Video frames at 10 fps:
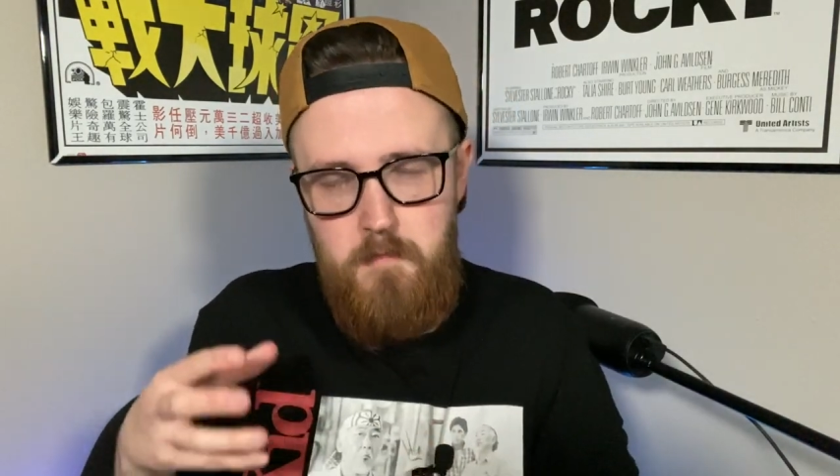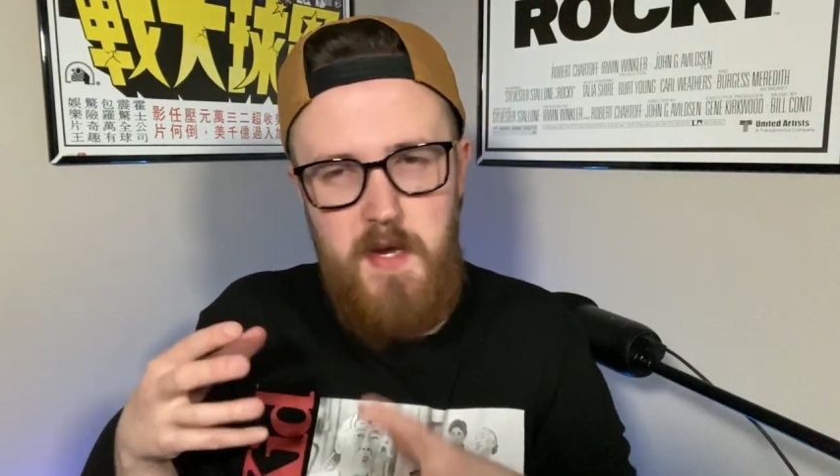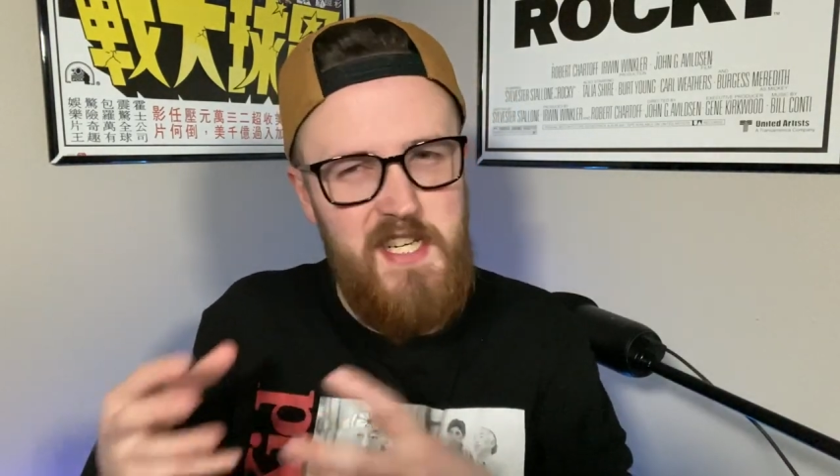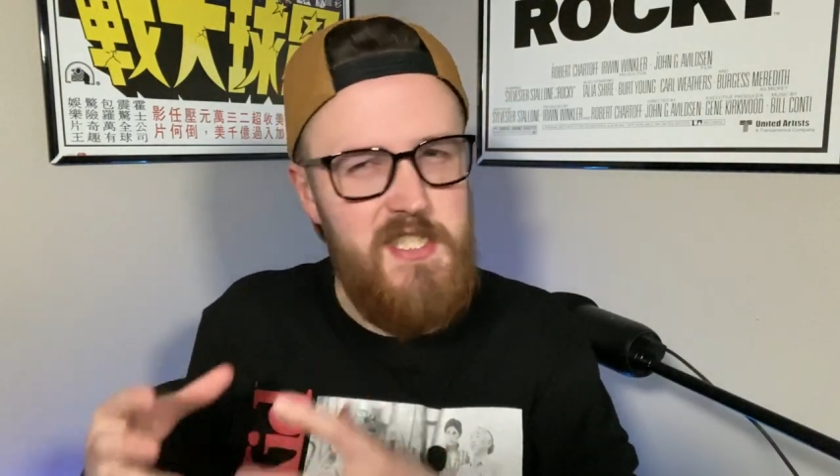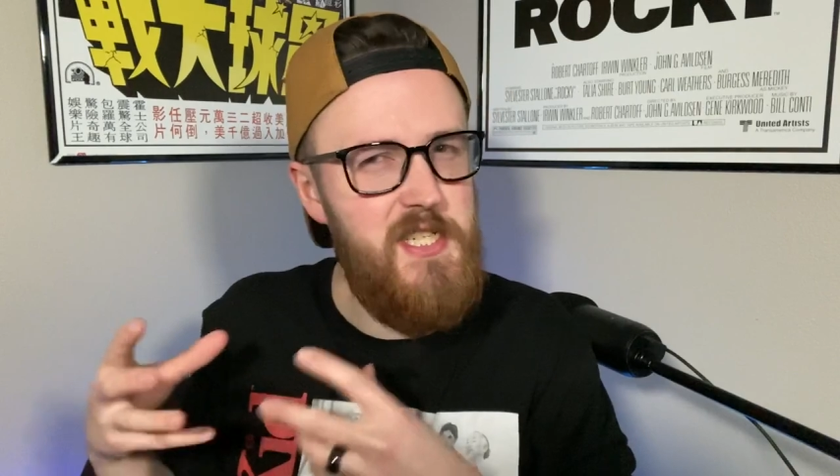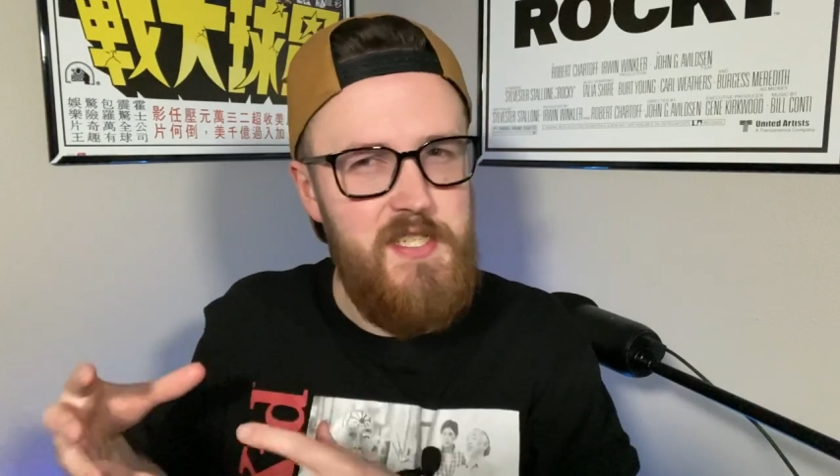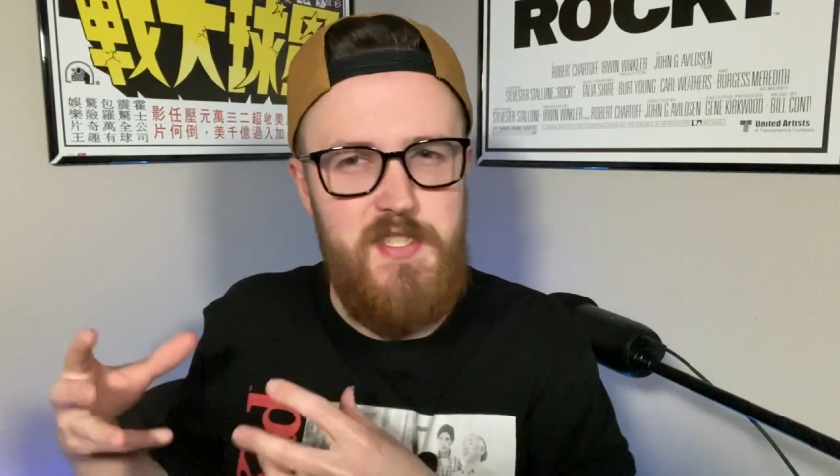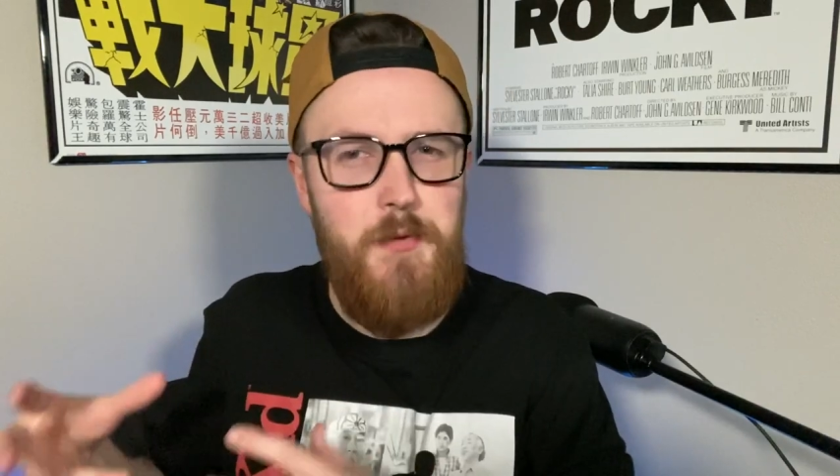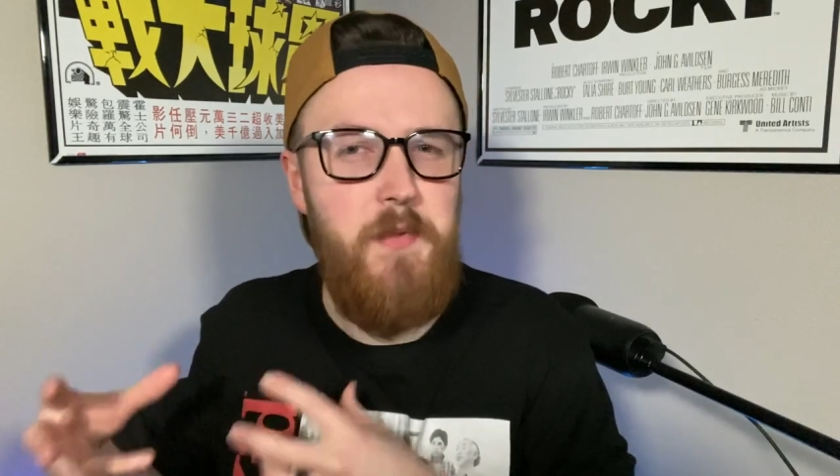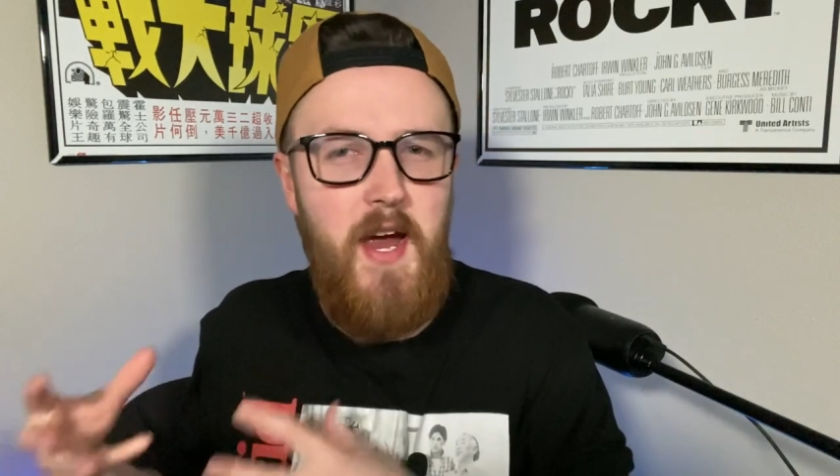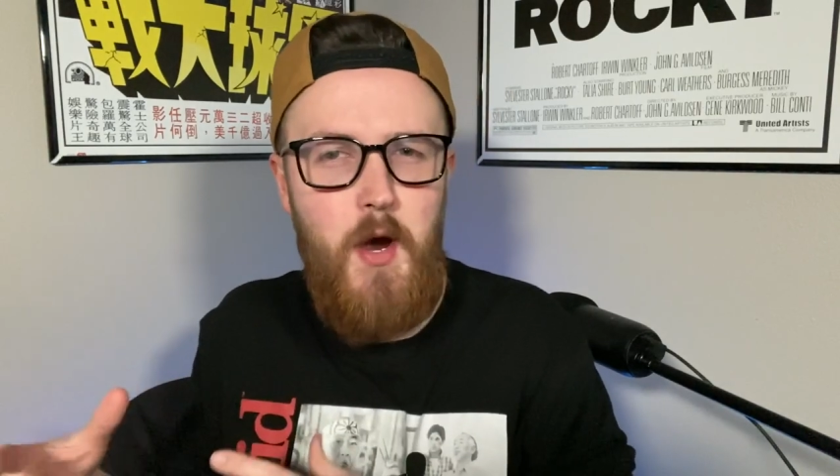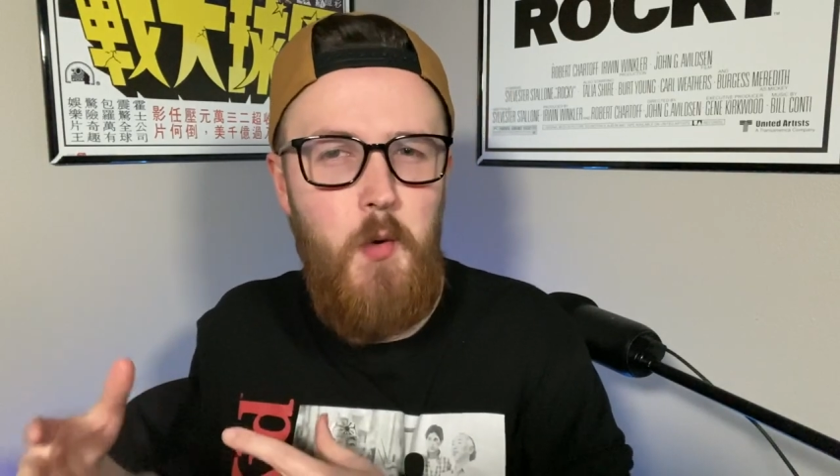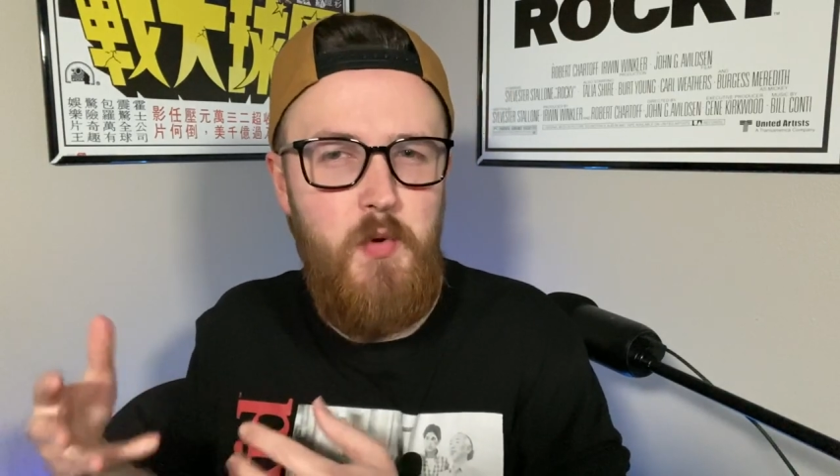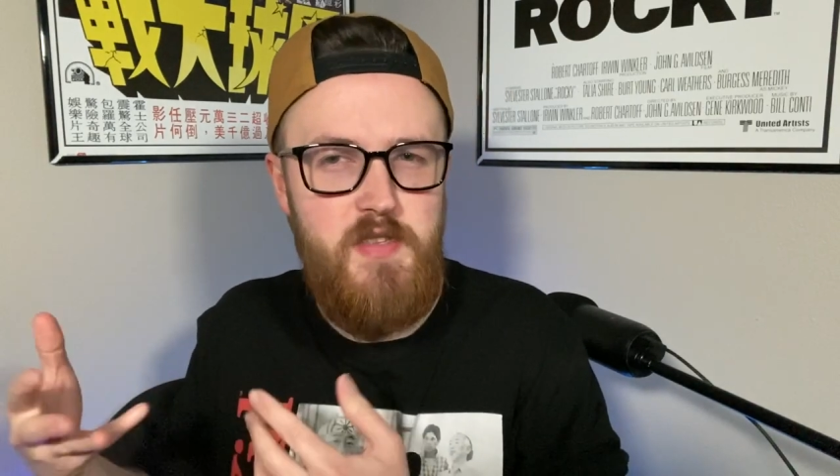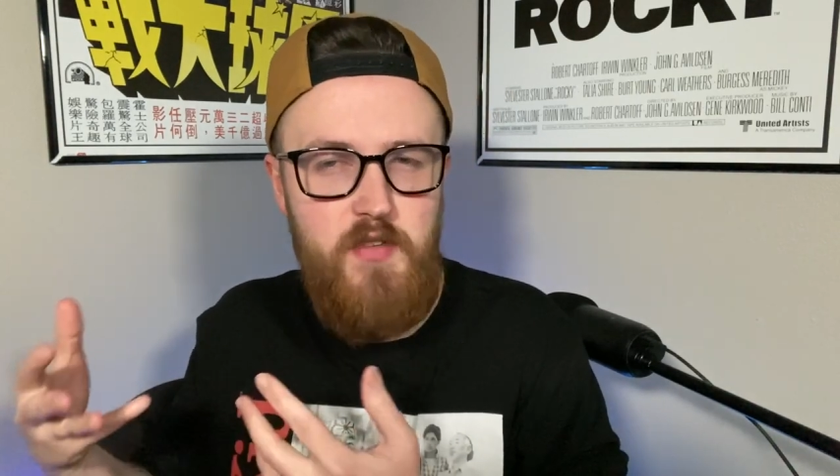mixed it somehow
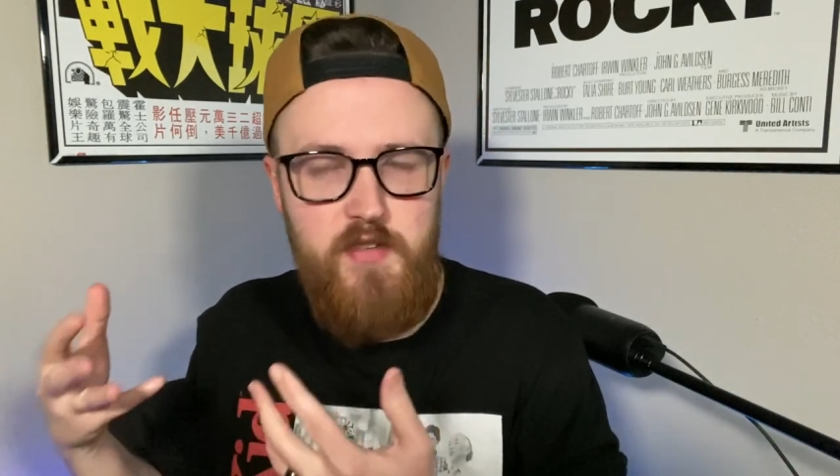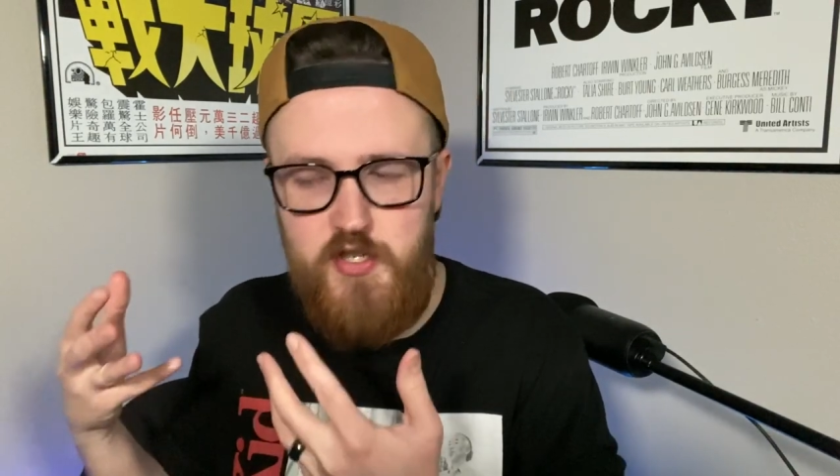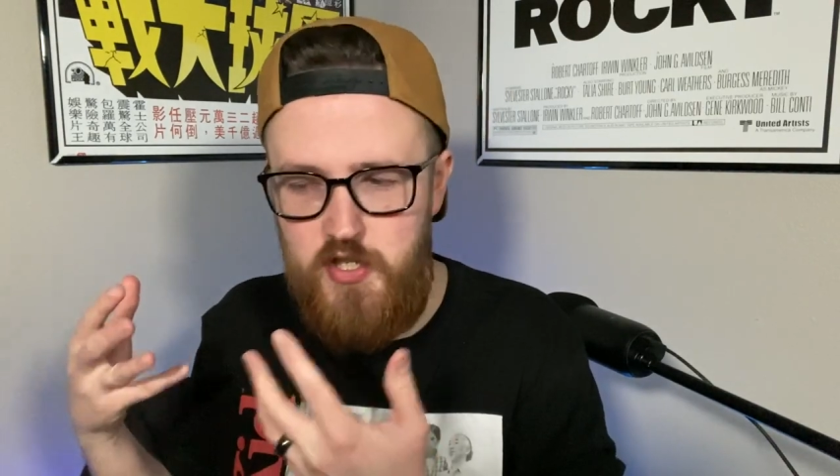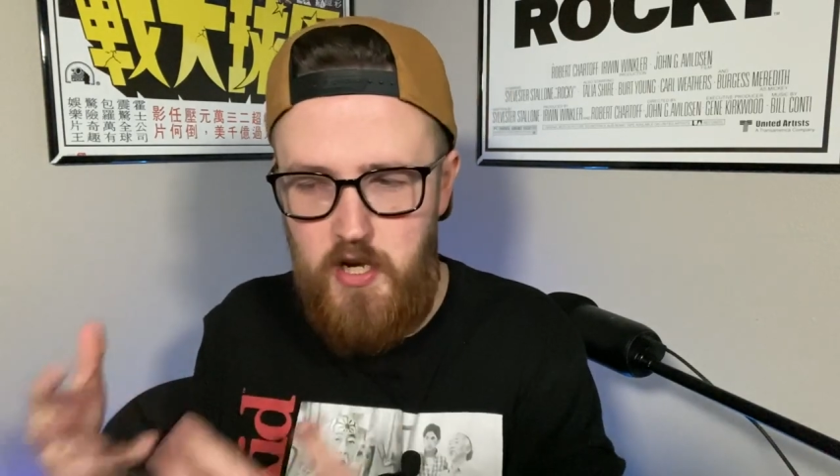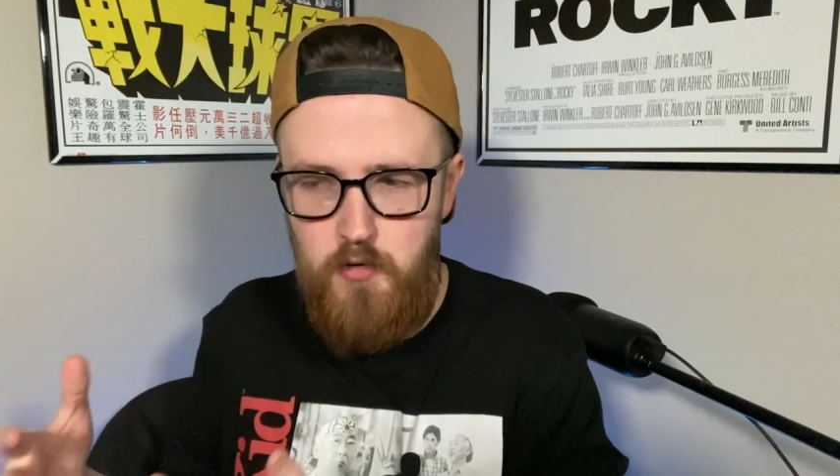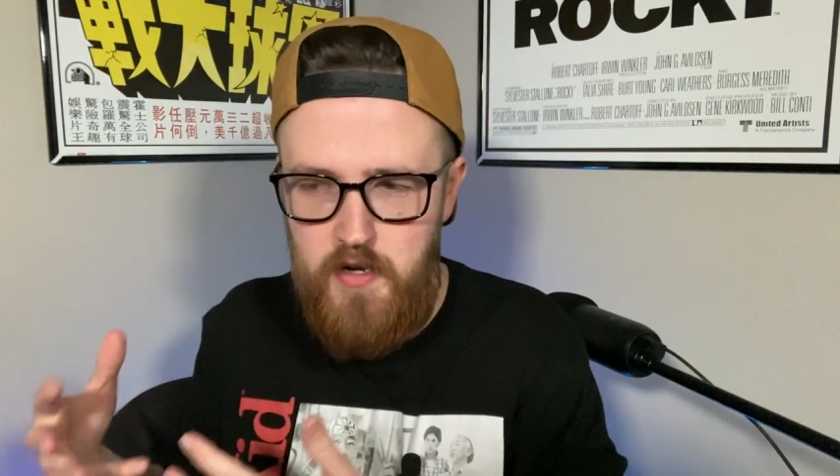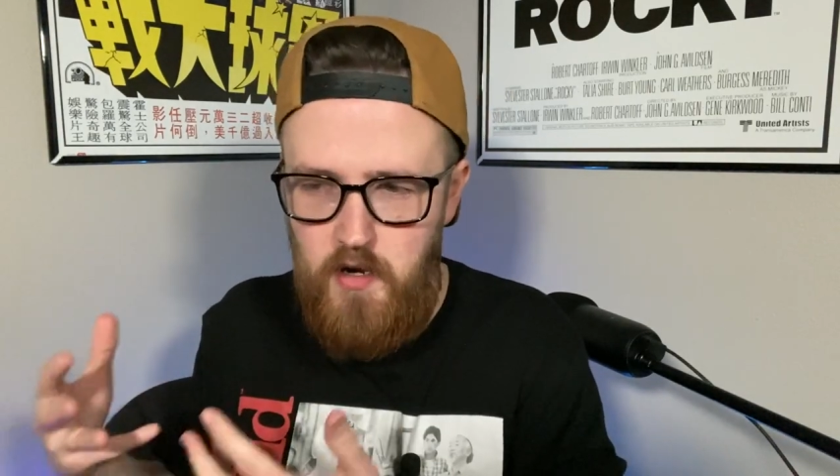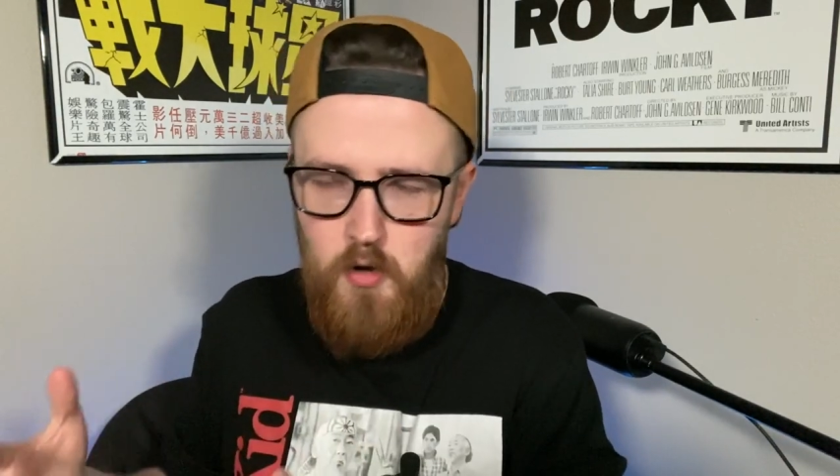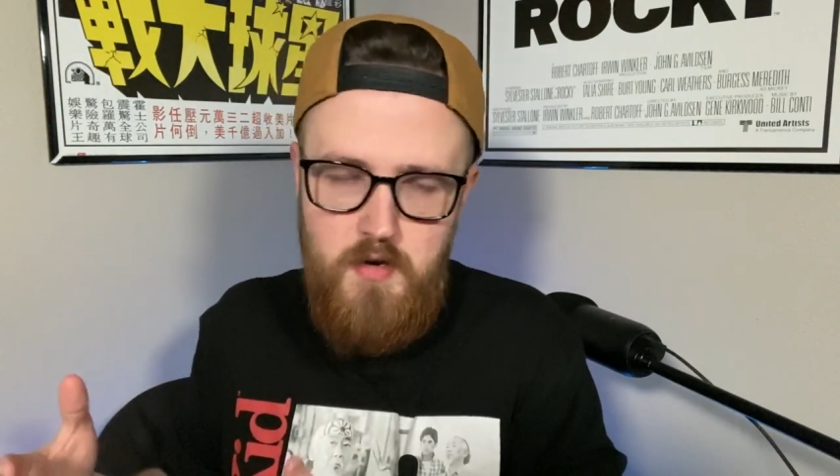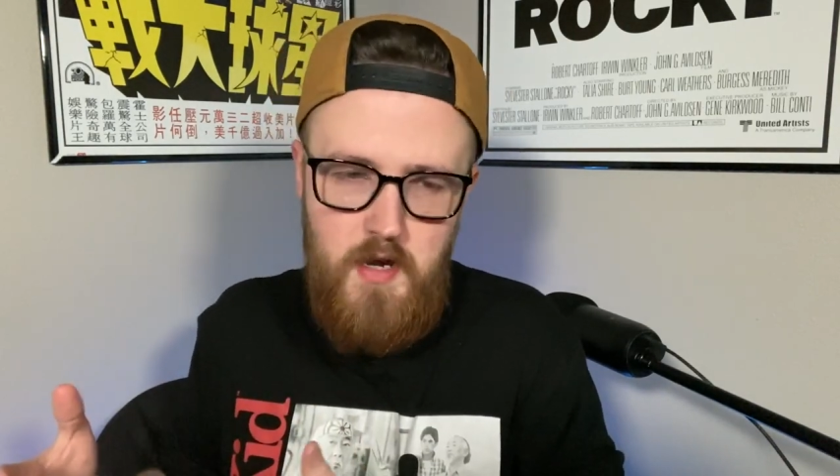with cherry Coke.